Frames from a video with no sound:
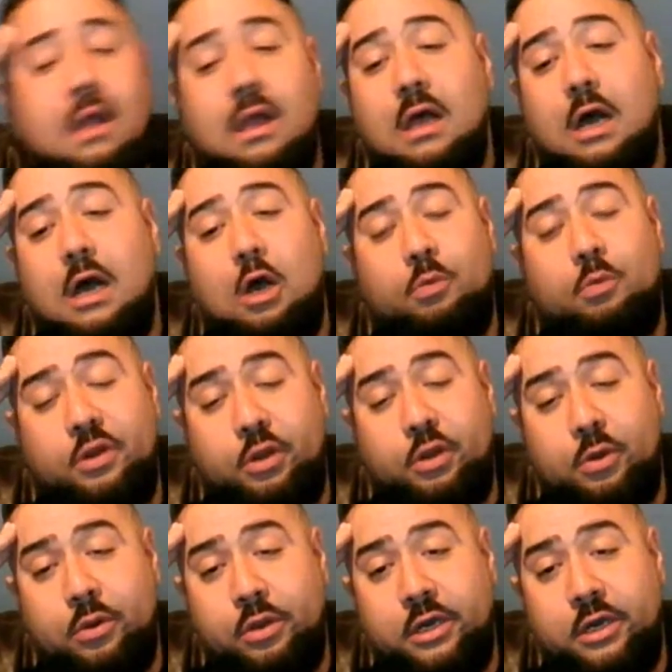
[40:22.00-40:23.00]
I hope they're
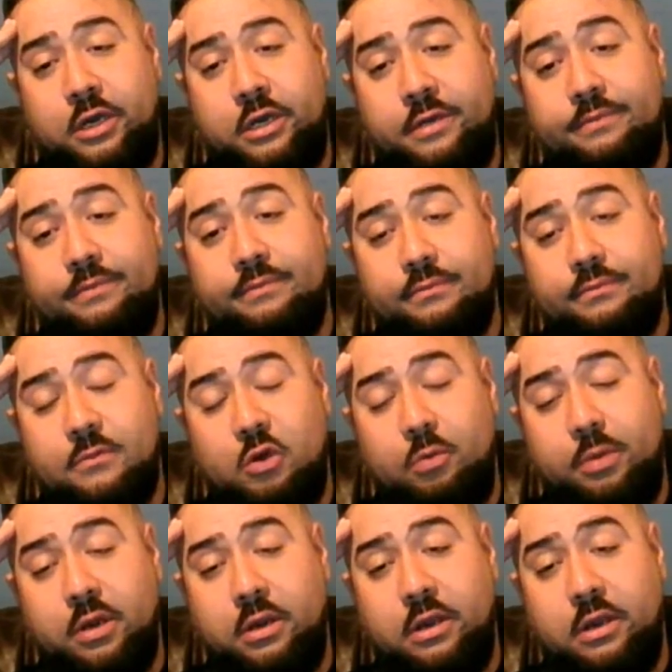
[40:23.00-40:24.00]
doing good. Hope
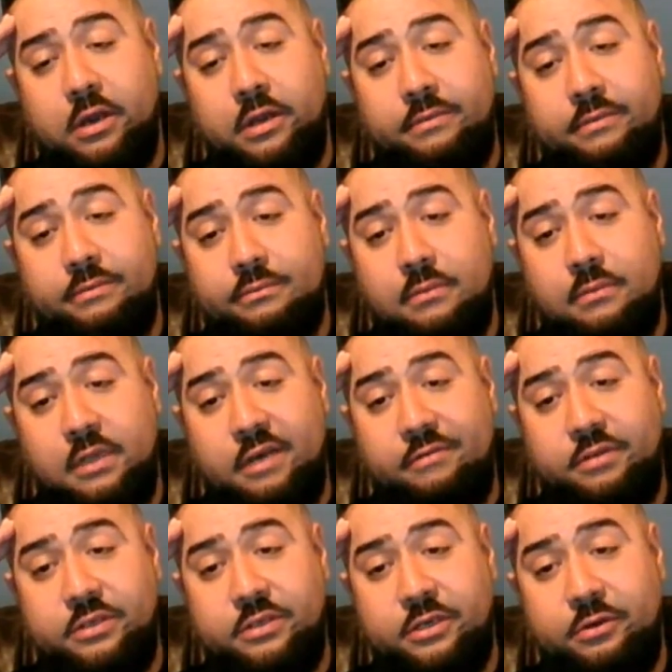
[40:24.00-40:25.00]
you're good. Love
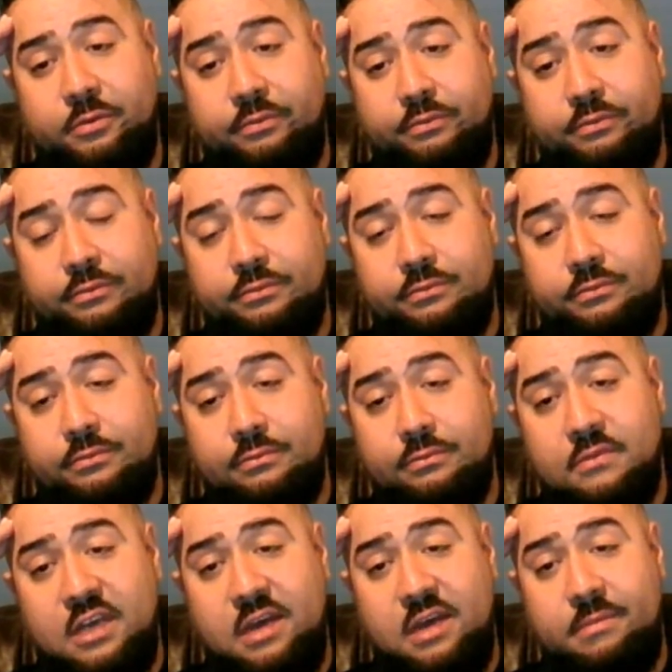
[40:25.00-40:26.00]
you too.
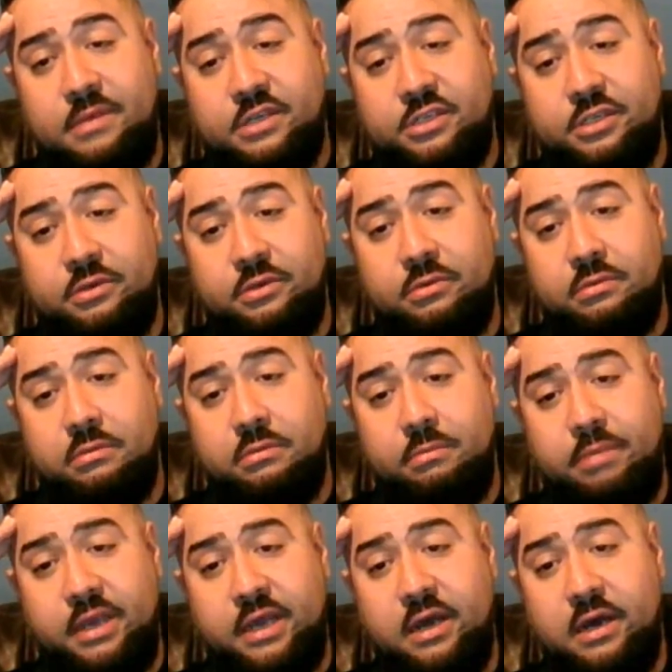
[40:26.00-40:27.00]
I miss you.
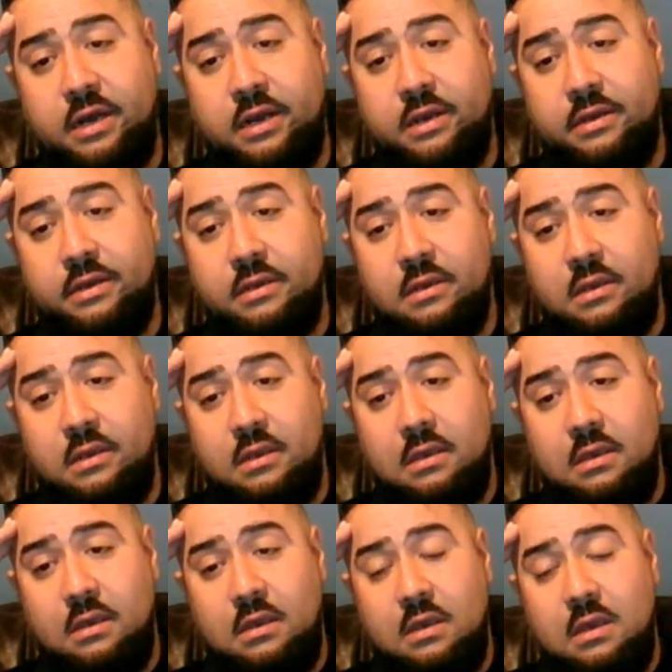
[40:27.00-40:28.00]
Big hug.
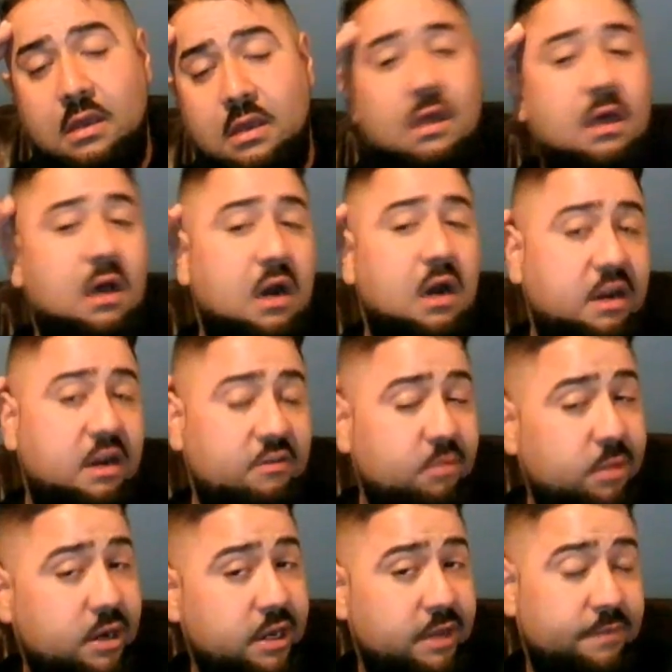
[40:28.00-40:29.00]
All right,
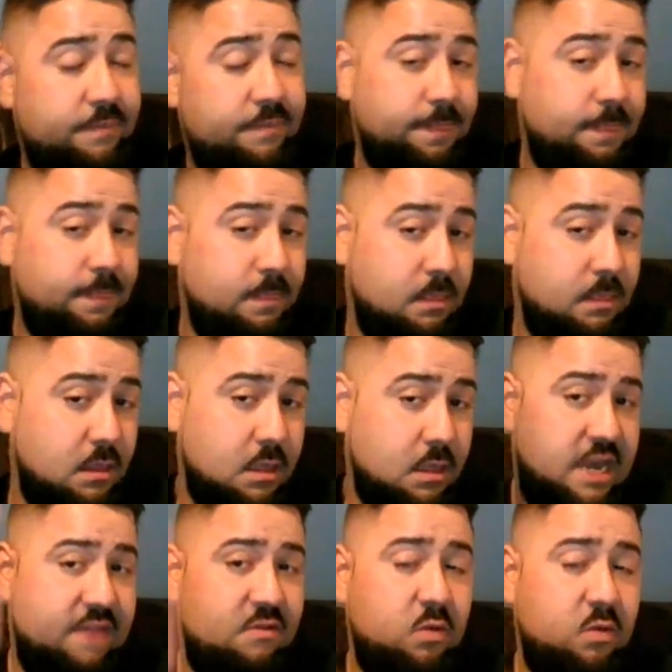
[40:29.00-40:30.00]
everybody.
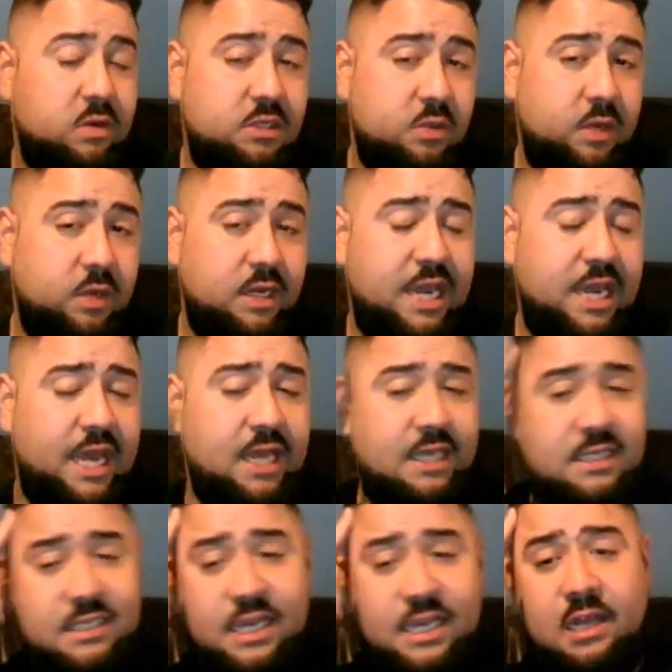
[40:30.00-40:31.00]
Everyone tweet Kayleigh,
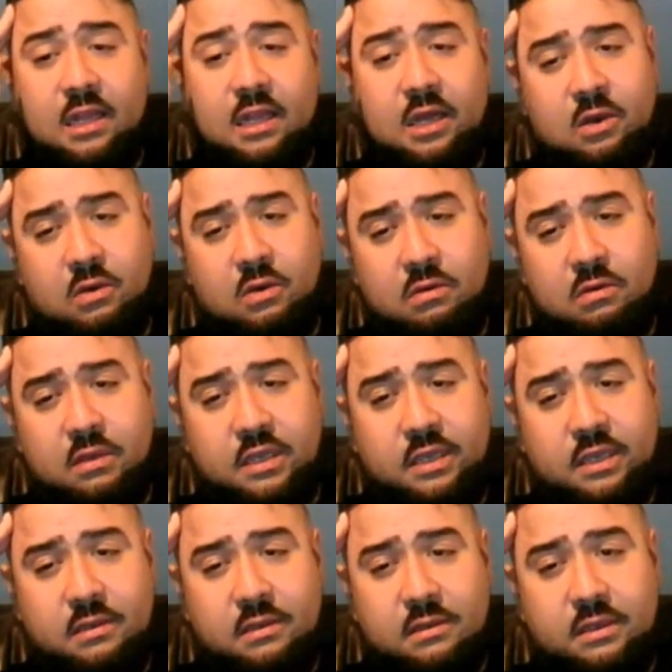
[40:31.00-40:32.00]
say hello.
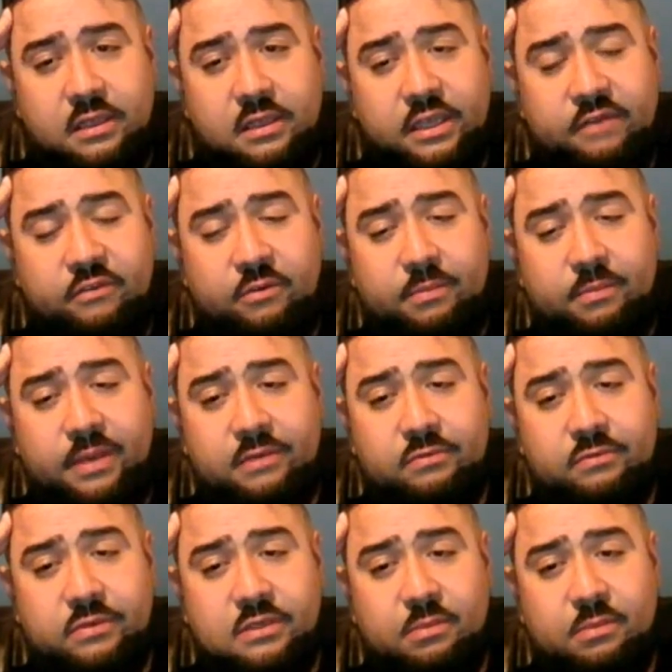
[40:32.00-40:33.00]
Give her
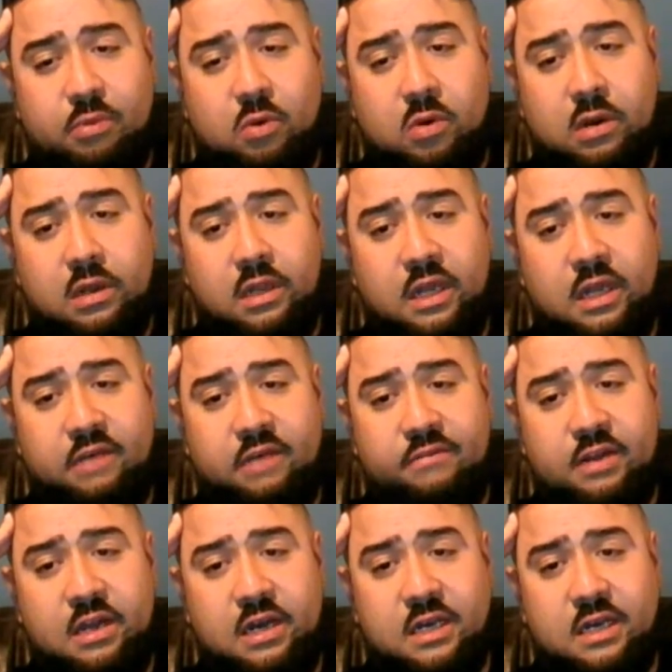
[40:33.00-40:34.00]
big support and love and
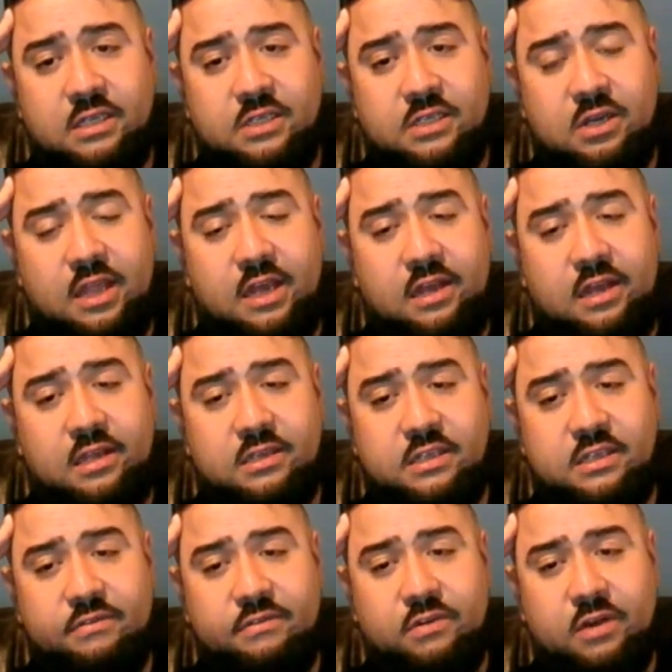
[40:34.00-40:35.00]
hugs and all that other
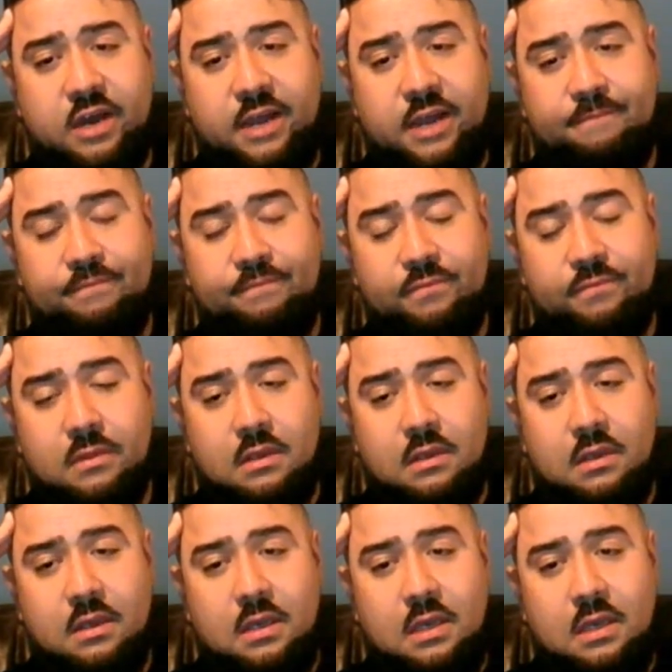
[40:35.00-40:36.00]
stuff, okay?
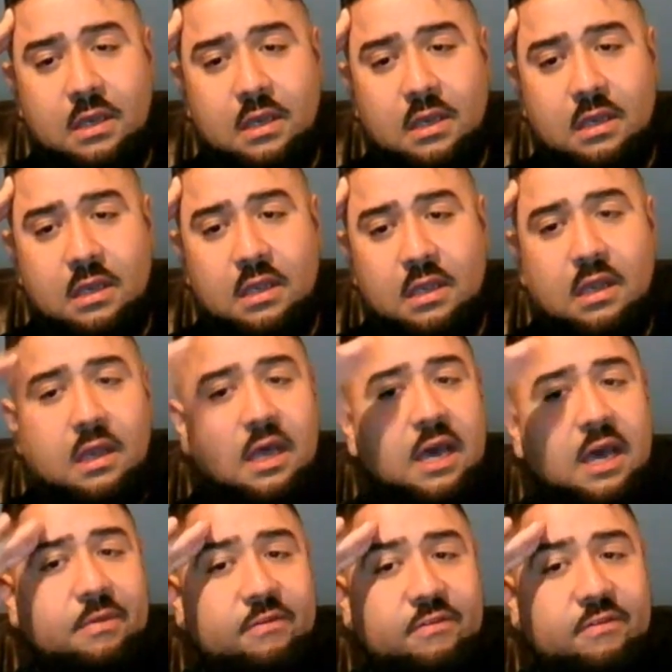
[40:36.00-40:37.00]

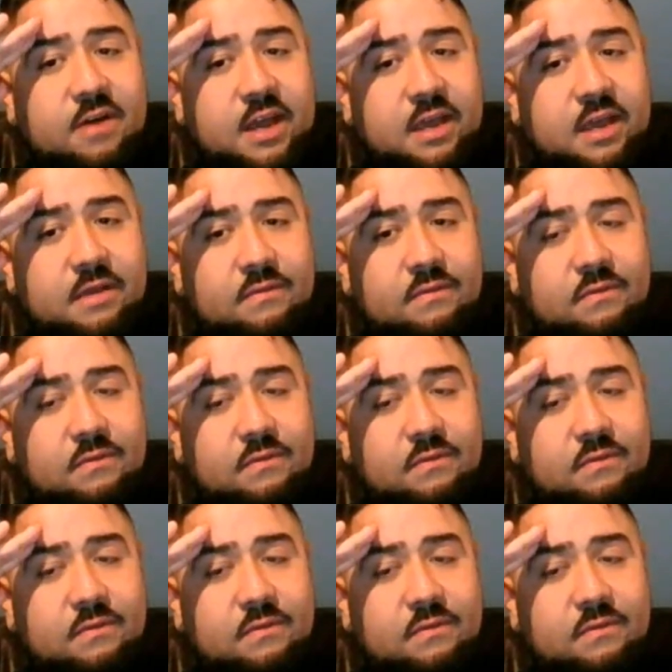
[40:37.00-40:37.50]
Happy Friday.